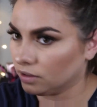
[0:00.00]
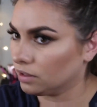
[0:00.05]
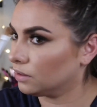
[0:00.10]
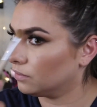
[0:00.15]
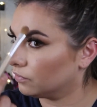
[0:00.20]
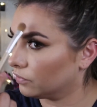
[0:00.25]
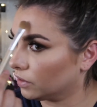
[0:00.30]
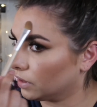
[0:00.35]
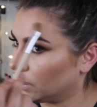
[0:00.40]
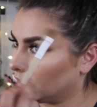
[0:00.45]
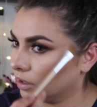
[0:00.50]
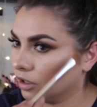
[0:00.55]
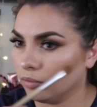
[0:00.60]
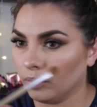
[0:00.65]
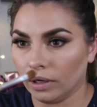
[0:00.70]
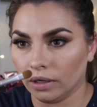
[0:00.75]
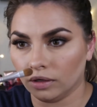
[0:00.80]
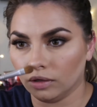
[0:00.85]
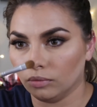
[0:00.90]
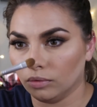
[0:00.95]
I keep forgetting
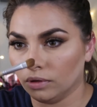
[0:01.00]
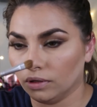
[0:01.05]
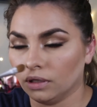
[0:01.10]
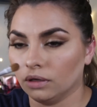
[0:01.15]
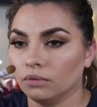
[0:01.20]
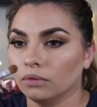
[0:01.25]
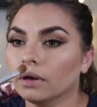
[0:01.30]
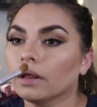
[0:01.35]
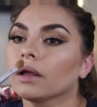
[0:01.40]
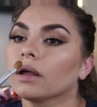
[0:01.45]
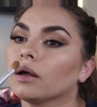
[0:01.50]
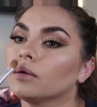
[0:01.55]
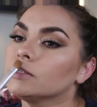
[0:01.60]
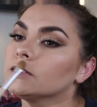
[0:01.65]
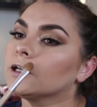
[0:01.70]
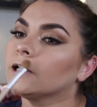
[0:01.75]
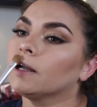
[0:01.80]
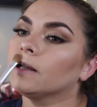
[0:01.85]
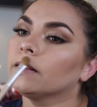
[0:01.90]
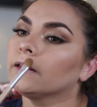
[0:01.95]
about it, and then when it
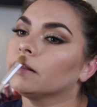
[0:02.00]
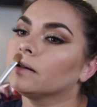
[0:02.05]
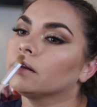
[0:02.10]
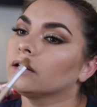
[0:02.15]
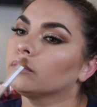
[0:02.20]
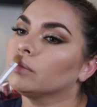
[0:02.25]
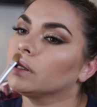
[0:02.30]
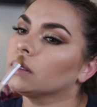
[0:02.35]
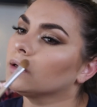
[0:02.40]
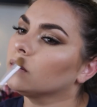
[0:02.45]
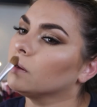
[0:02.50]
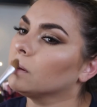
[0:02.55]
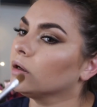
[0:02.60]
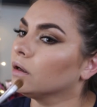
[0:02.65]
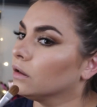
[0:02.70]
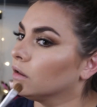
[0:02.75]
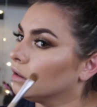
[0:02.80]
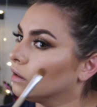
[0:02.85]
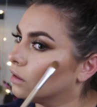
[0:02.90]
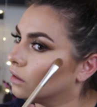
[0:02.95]
comes to highlighter, I'm like, oh,
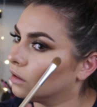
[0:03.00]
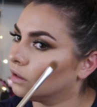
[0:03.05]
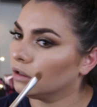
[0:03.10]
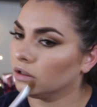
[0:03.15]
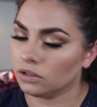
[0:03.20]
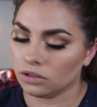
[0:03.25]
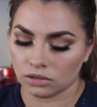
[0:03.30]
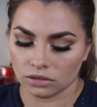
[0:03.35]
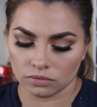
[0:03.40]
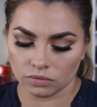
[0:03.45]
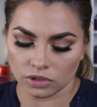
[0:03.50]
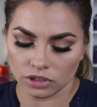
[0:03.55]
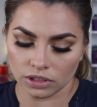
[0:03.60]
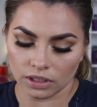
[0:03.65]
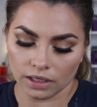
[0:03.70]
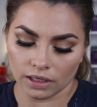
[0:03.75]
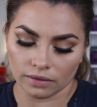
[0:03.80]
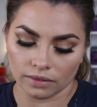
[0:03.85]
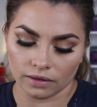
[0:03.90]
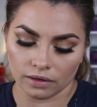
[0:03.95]
just wish
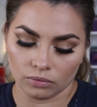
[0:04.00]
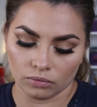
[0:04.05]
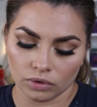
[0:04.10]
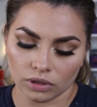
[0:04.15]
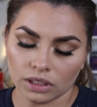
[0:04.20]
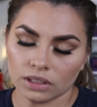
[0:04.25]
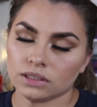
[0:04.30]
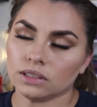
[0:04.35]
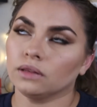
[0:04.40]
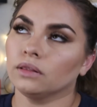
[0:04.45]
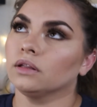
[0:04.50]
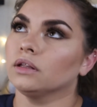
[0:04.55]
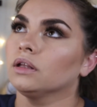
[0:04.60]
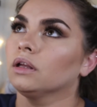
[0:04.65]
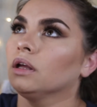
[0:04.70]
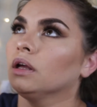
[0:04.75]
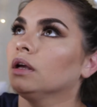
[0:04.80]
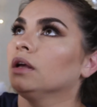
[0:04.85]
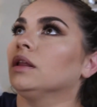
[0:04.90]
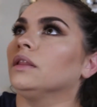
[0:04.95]
I had that one. It's in the,
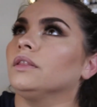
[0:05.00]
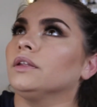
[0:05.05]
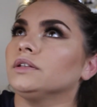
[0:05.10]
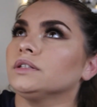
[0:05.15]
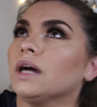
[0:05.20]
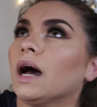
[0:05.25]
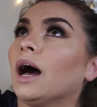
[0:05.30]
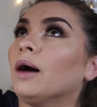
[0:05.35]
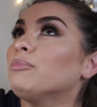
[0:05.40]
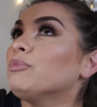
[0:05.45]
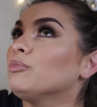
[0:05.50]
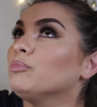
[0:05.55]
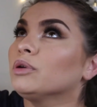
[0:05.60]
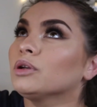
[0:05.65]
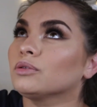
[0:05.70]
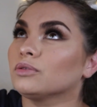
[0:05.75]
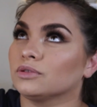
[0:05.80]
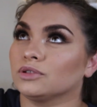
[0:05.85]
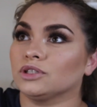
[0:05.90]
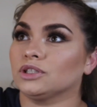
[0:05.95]
the top
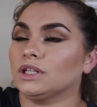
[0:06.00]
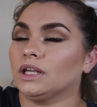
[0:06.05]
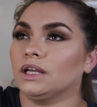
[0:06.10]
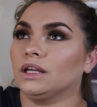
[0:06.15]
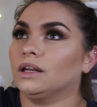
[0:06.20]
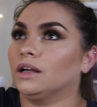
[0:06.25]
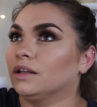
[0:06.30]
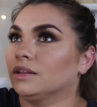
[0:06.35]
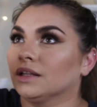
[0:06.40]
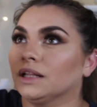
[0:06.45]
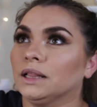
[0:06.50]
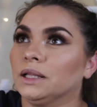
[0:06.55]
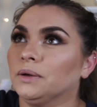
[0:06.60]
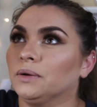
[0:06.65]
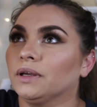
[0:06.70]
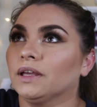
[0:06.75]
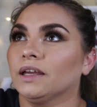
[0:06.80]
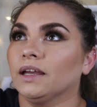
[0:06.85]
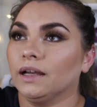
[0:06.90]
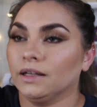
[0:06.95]
middle shade on the
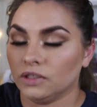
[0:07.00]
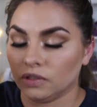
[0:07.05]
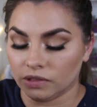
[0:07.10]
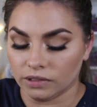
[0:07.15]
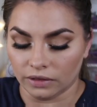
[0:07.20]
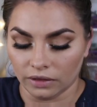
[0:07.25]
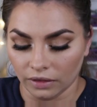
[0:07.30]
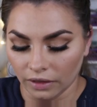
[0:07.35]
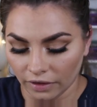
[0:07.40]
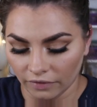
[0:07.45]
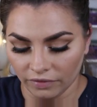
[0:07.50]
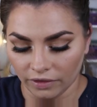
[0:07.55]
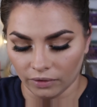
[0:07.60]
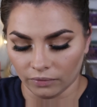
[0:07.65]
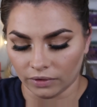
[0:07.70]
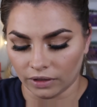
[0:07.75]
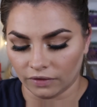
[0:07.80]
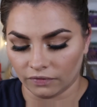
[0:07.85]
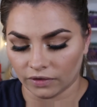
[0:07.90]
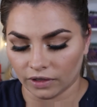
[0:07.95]
glow kit. I just love
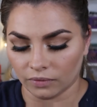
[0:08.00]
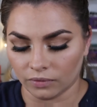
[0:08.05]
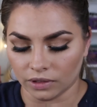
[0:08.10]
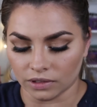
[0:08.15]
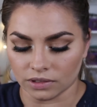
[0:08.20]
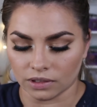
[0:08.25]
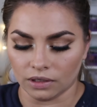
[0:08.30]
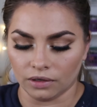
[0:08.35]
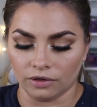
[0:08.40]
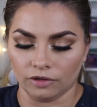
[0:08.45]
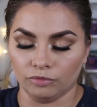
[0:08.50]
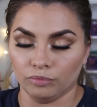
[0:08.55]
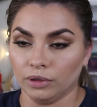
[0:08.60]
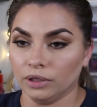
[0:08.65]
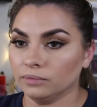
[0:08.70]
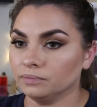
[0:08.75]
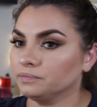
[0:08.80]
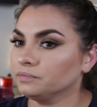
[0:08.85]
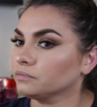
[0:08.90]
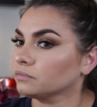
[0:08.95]
that one. I forget what it's called,
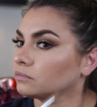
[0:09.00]
but